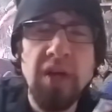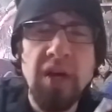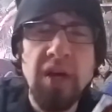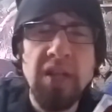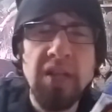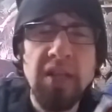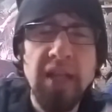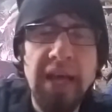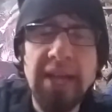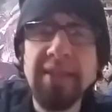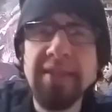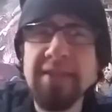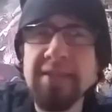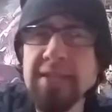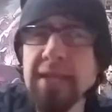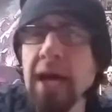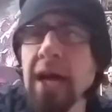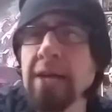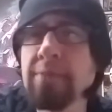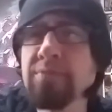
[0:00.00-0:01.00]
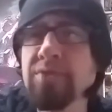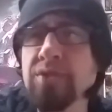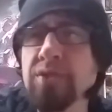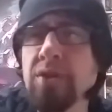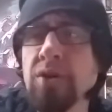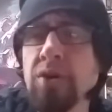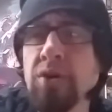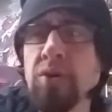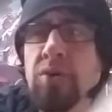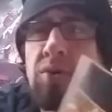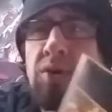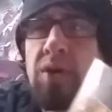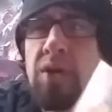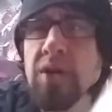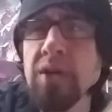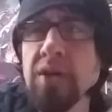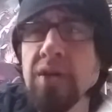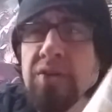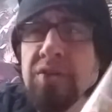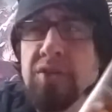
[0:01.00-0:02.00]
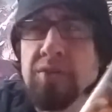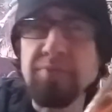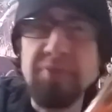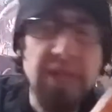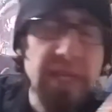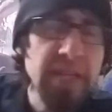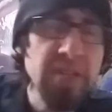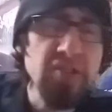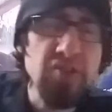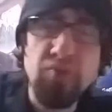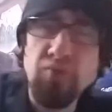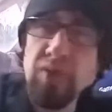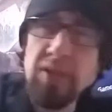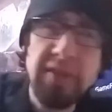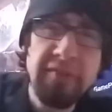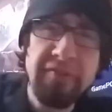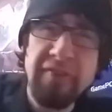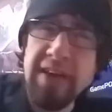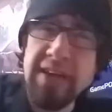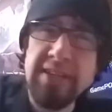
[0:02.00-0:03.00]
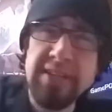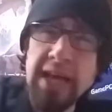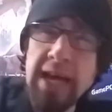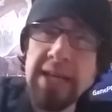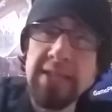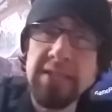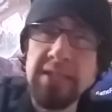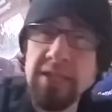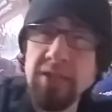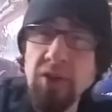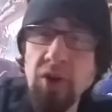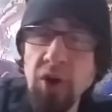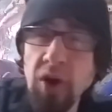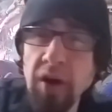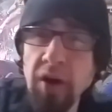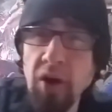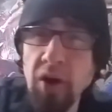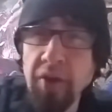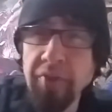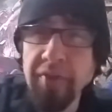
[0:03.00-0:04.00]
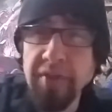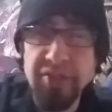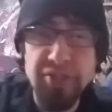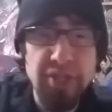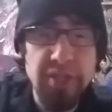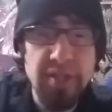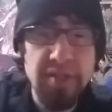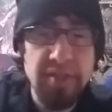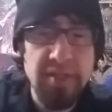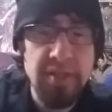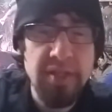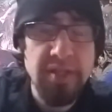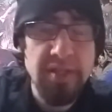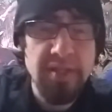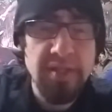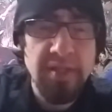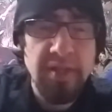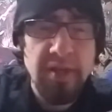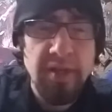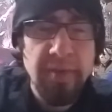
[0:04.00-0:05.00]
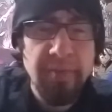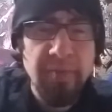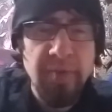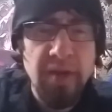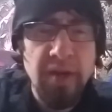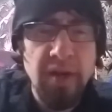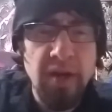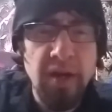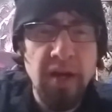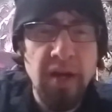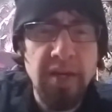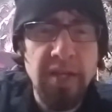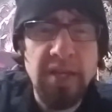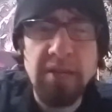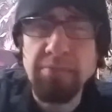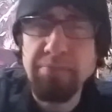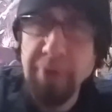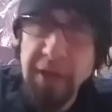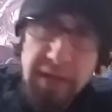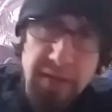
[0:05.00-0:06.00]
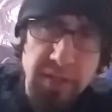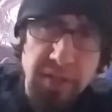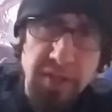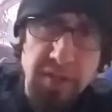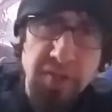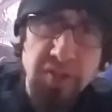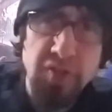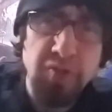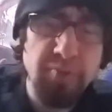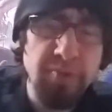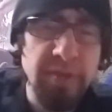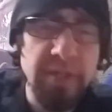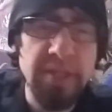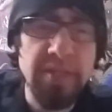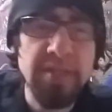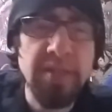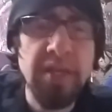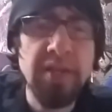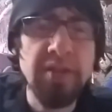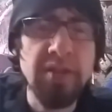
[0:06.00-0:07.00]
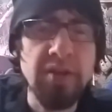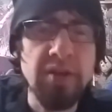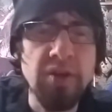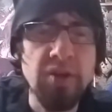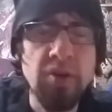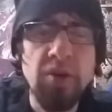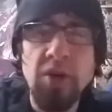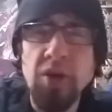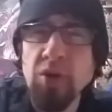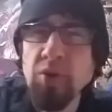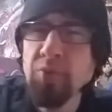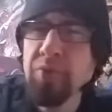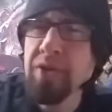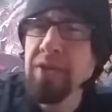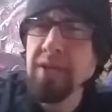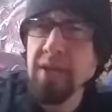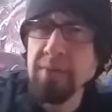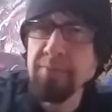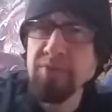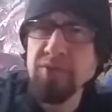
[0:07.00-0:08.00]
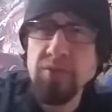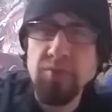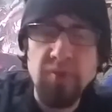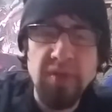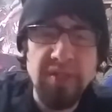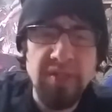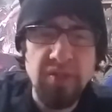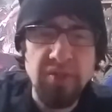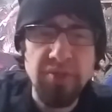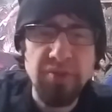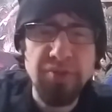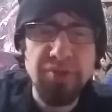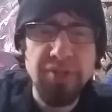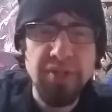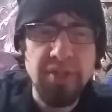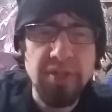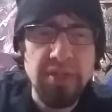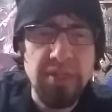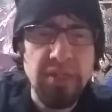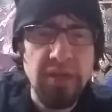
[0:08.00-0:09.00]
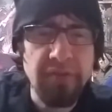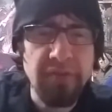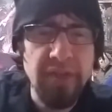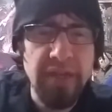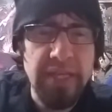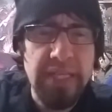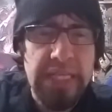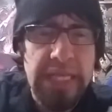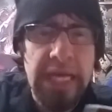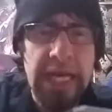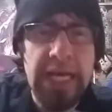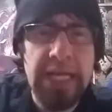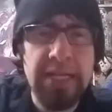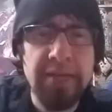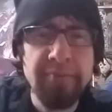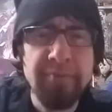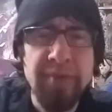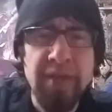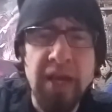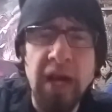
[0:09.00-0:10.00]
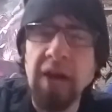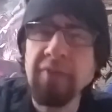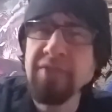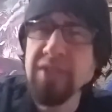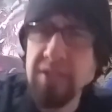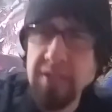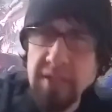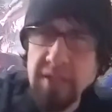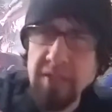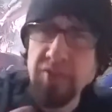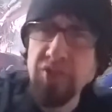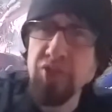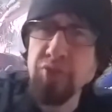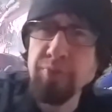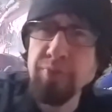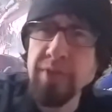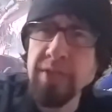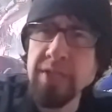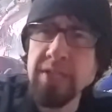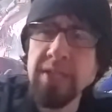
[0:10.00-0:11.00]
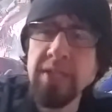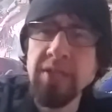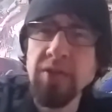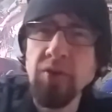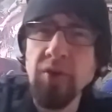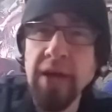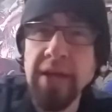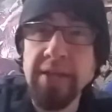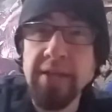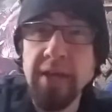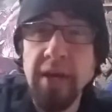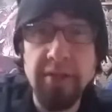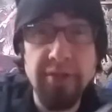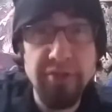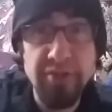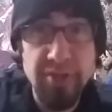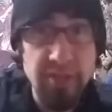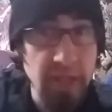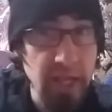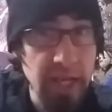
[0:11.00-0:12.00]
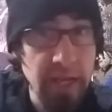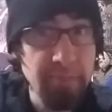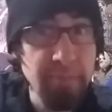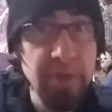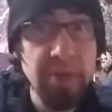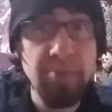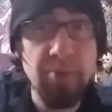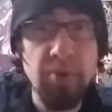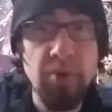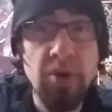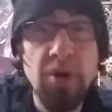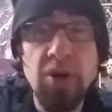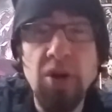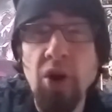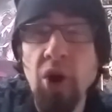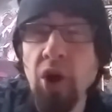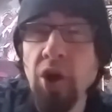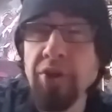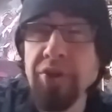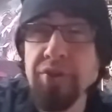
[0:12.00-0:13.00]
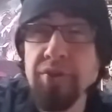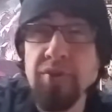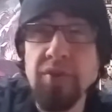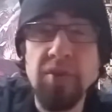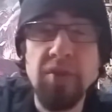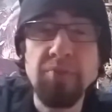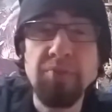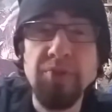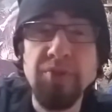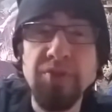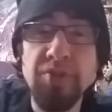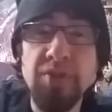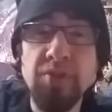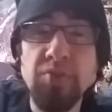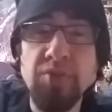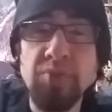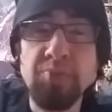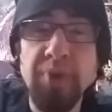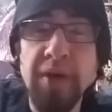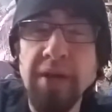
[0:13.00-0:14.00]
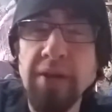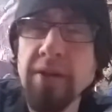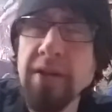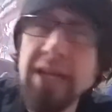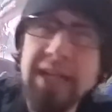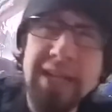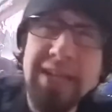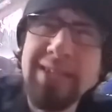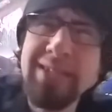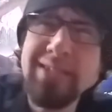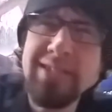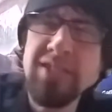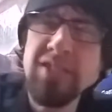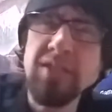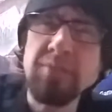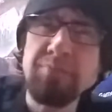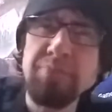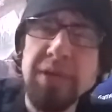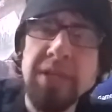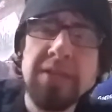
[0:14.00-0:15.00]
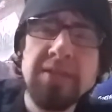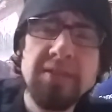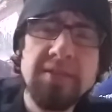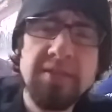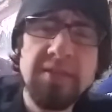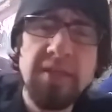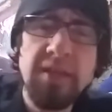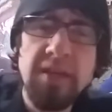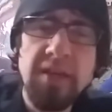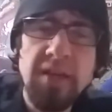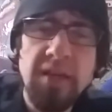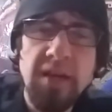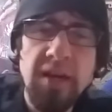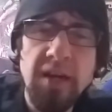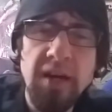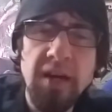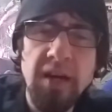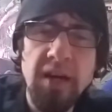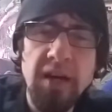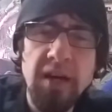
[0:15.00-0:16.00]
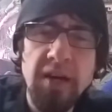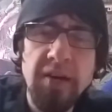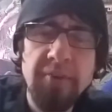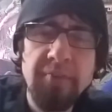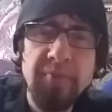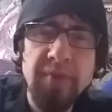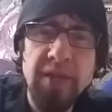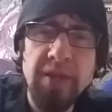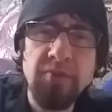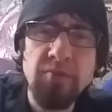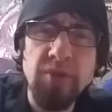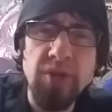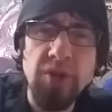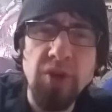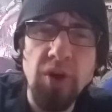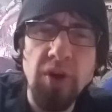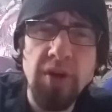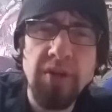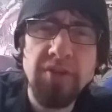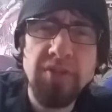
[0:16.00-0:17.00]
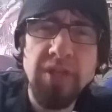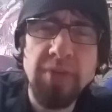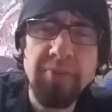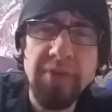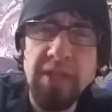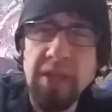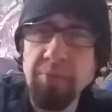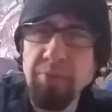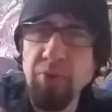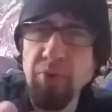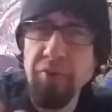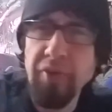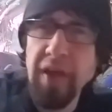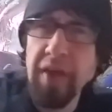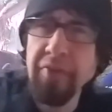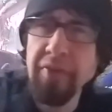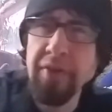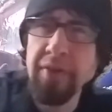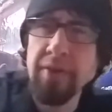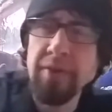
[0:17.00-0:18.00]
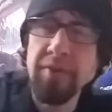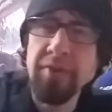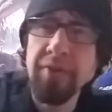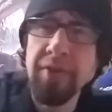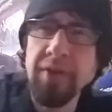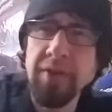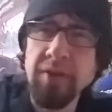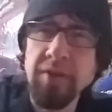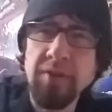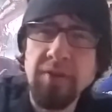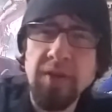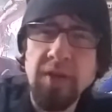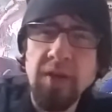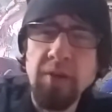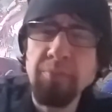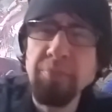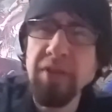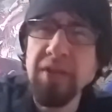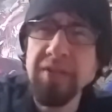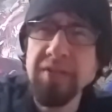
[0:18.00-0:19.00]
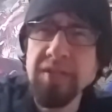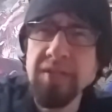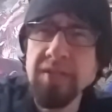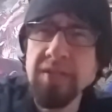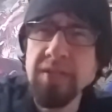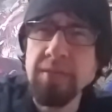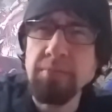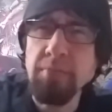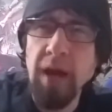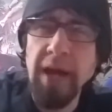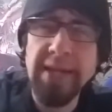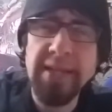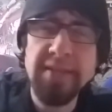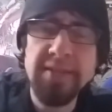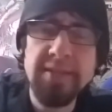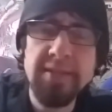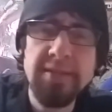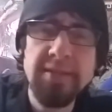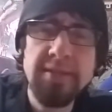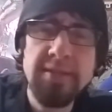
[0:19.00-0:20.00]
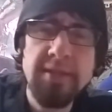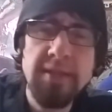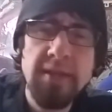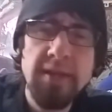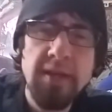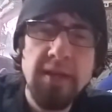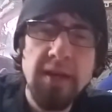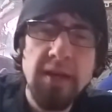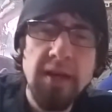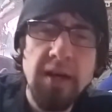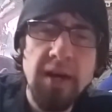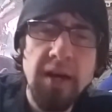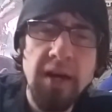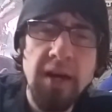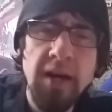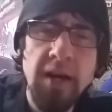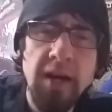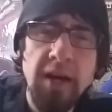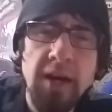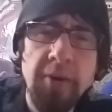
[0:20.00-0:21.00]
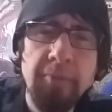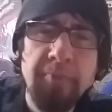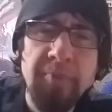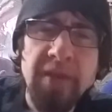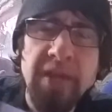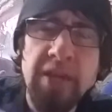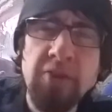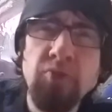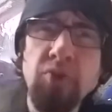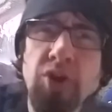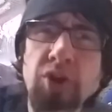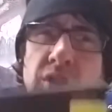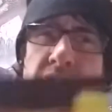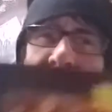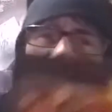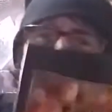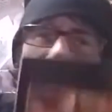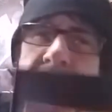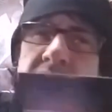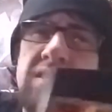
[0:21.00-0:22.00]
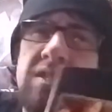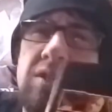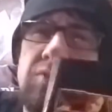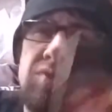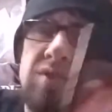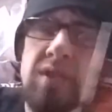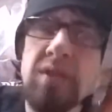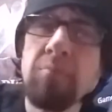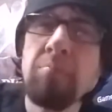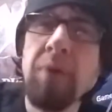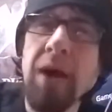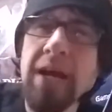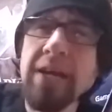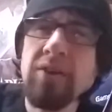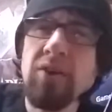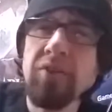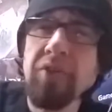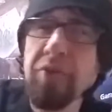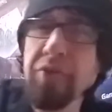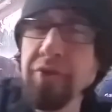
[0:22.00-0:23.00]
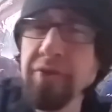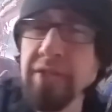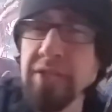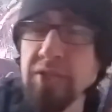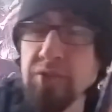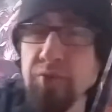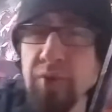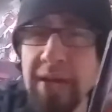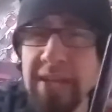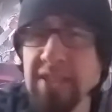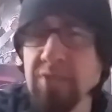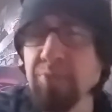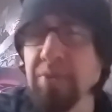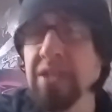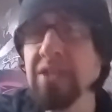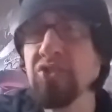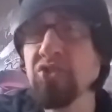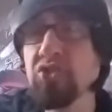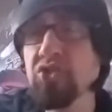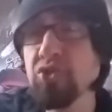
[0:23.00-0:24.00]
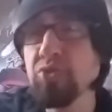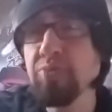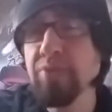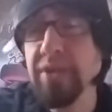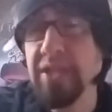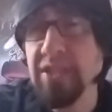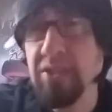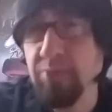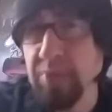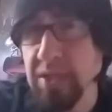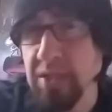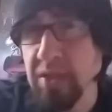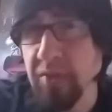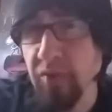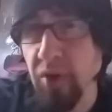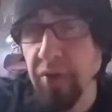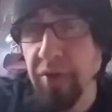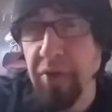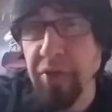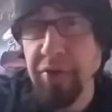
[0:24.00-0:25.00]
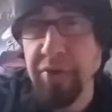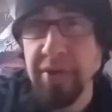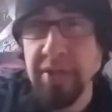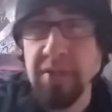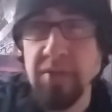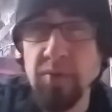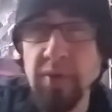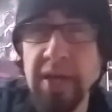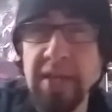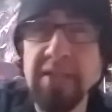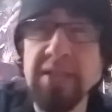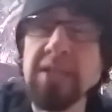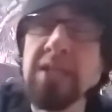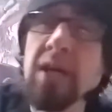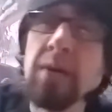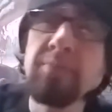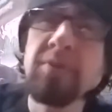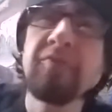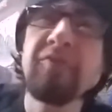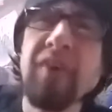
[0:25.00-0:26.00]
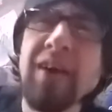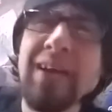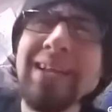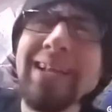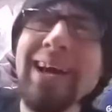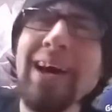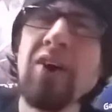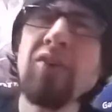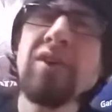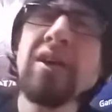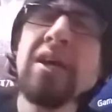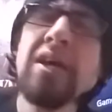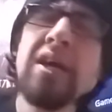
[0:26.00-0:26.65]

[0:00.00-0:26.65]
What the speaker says: A lot of the times, though, some things are really fantastic on the Genesis compared to the Super Nintendo when it comes to resolution and stuff like that. Obviously, the Super Nintendo had colors. A lot of people argue that the music was better, and it just depends in regards. I mean, they both had their pluses and minuses. In regards to this, I was going to buy it on the 32X, but it's super expensive on the 32X, and come to find out,